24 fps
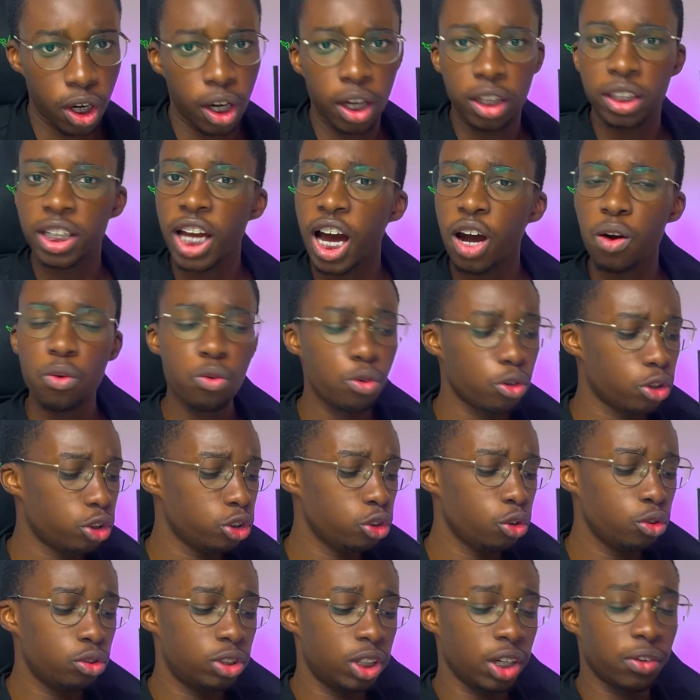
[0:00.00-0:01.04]
Now
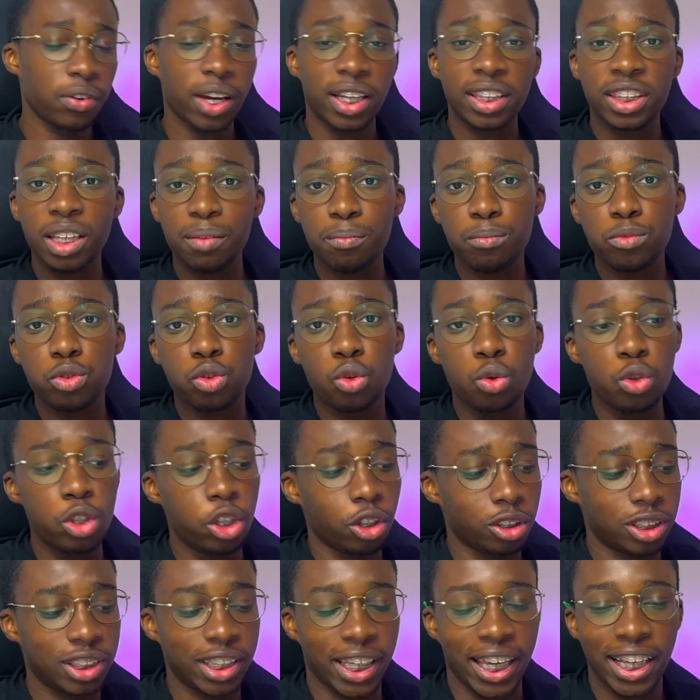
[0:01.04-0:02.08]
you direct them to your
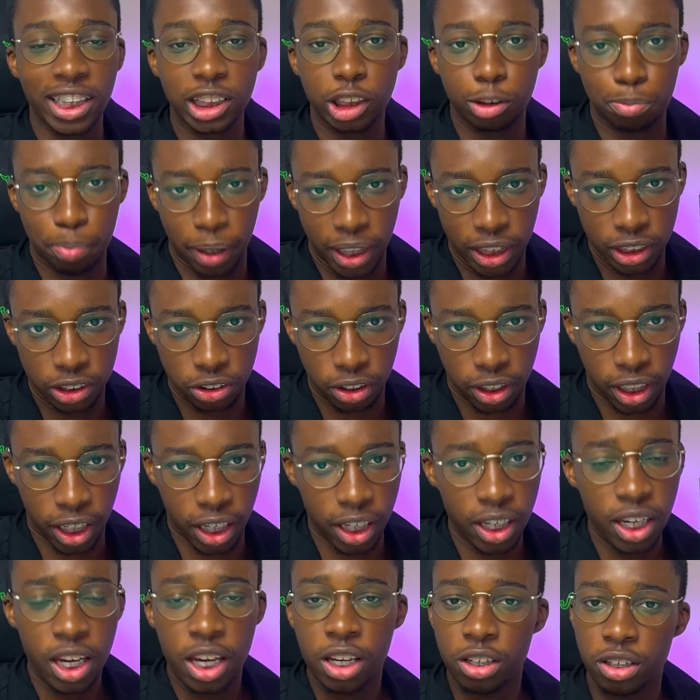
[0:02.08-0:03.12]
sales page, okay?
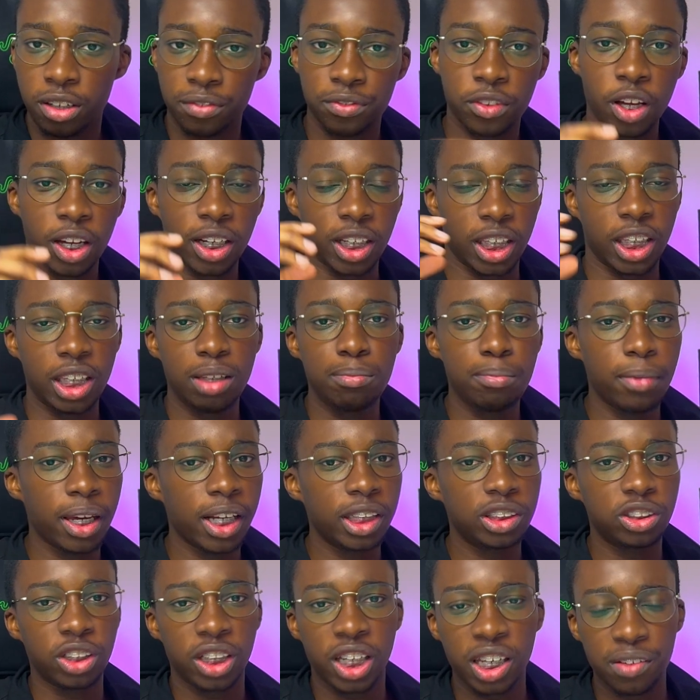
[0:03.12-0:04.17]
You've done emails,
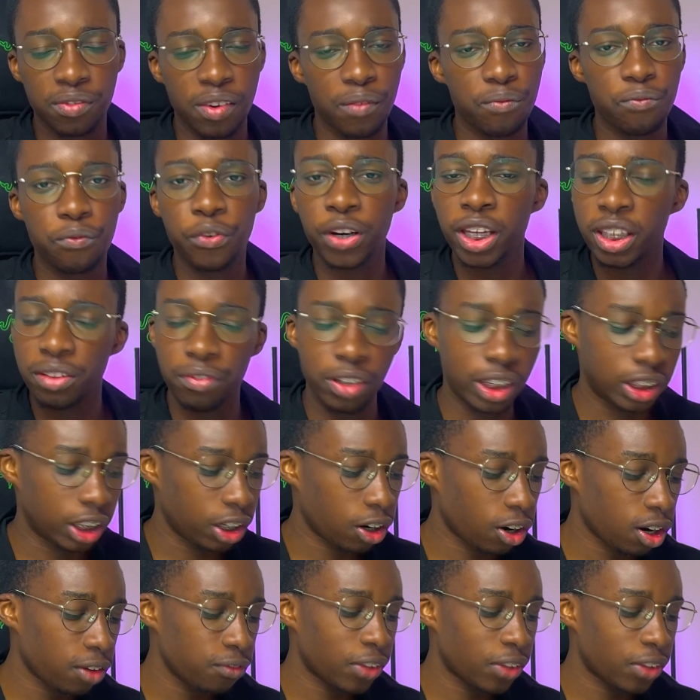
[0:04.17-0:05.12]
you give them freebies and all of